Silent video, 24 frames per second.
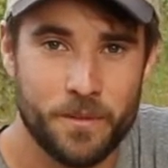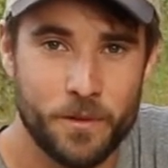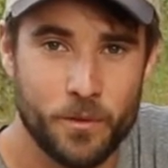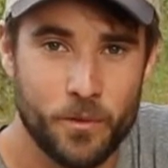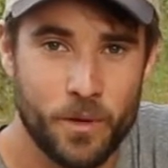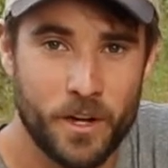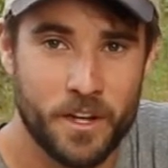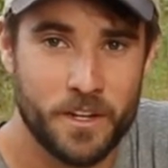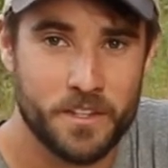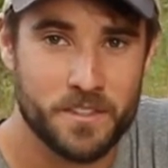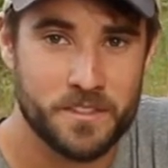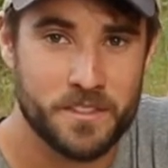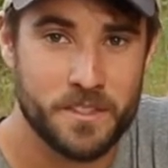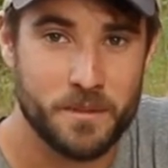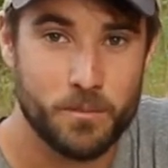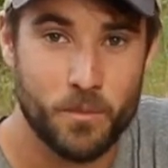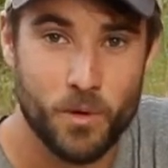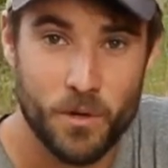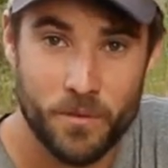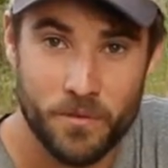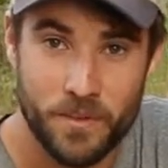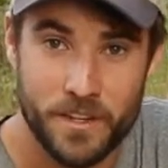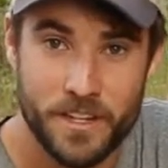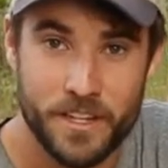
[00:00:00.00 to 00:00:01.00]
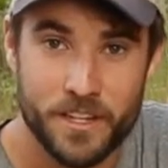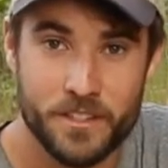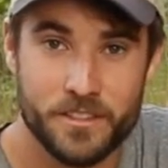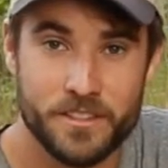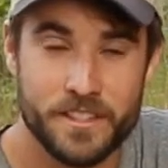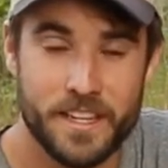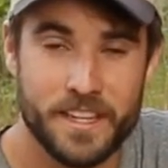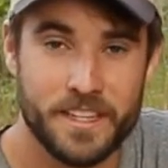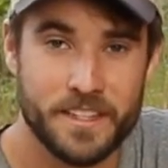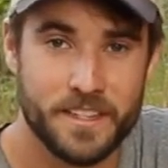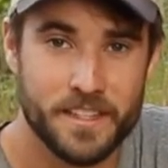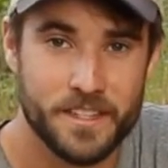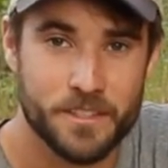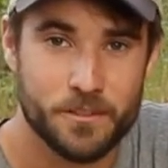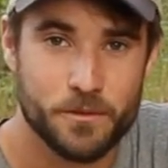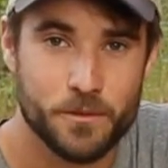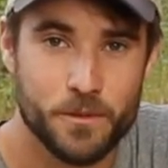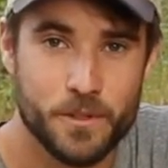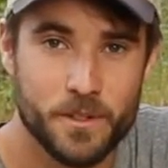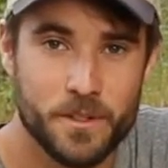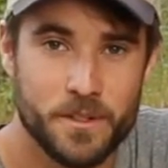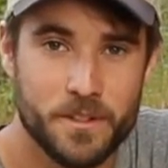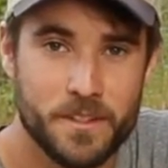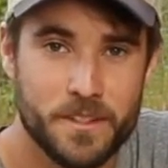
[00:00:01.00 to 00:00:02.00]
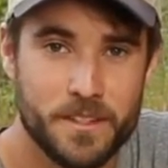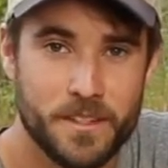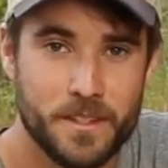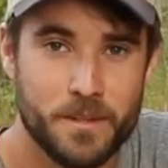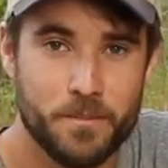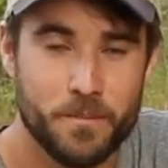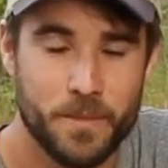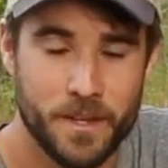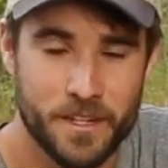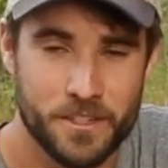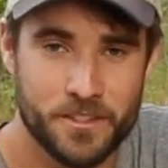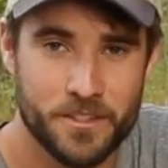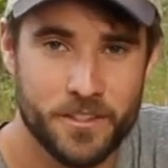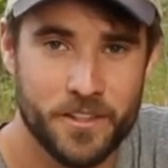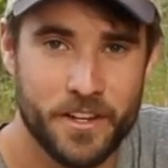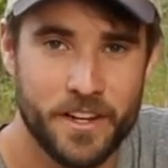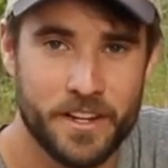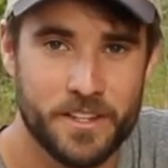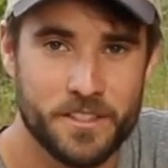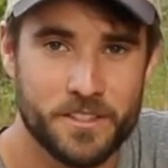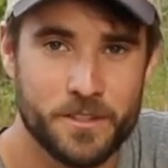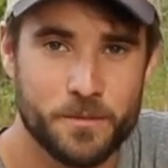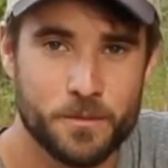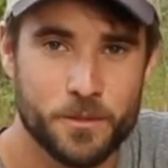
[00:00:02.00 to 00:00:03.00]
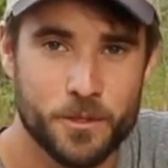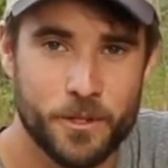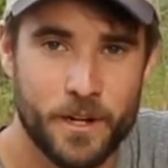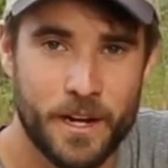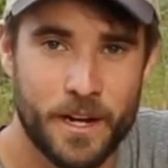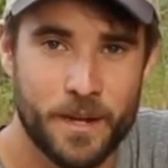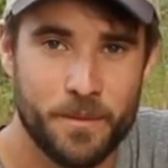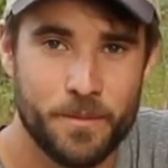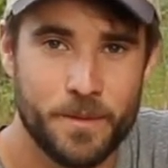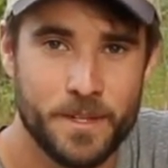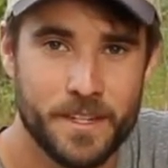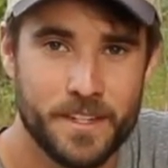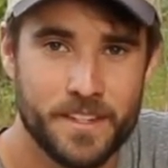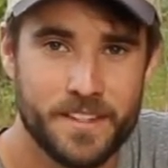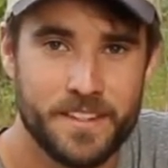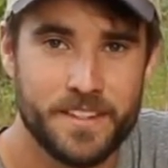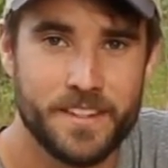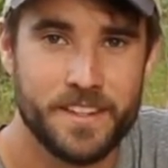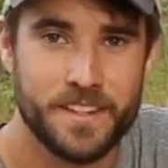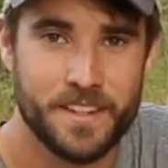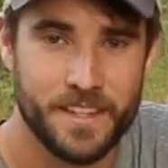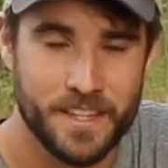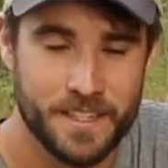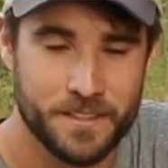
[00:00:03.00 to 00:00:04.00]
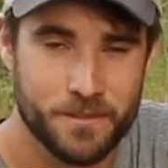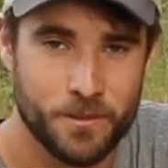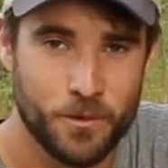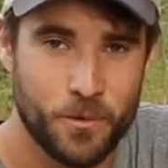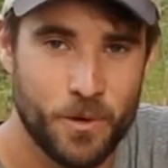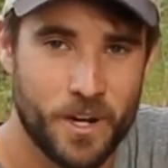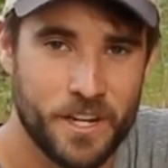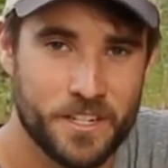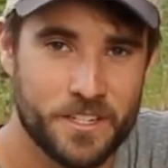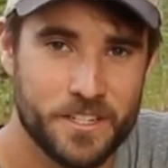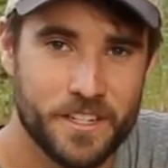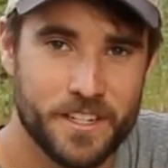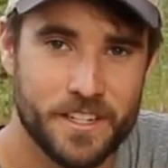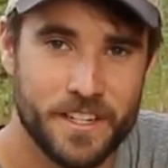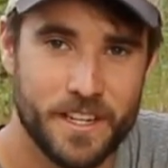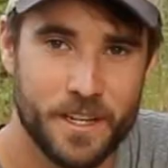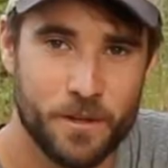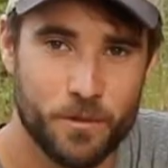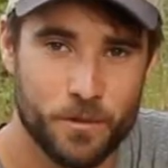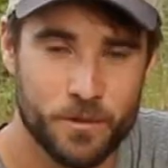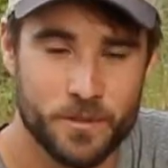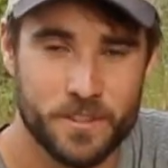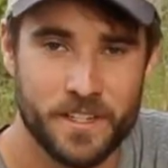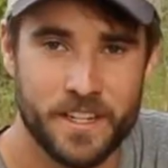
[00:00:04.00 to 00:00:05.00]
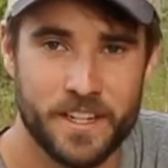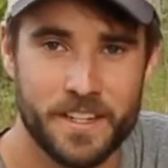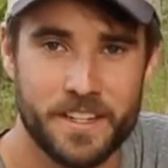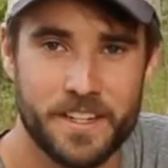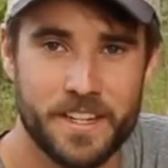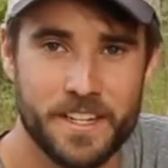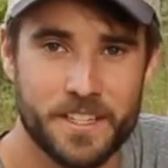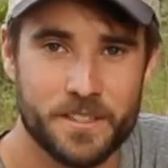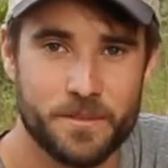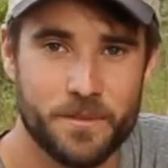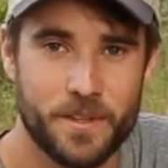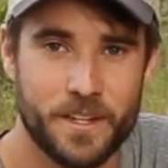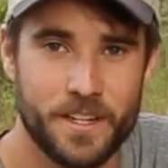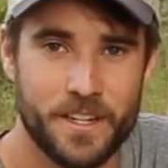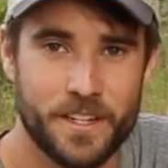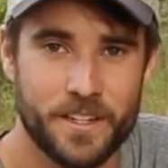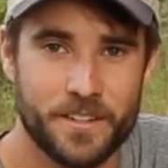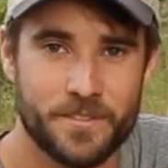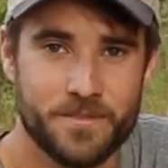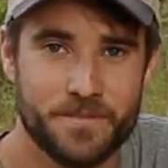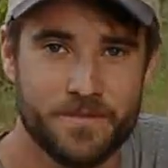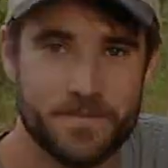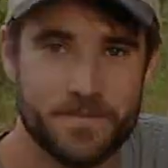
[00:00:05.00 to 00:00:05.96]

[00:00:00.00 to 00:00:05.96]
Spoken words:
you want to see more videos like this one, make sure that you're subscribed. Thanks for watching, and we'll see you in the next video.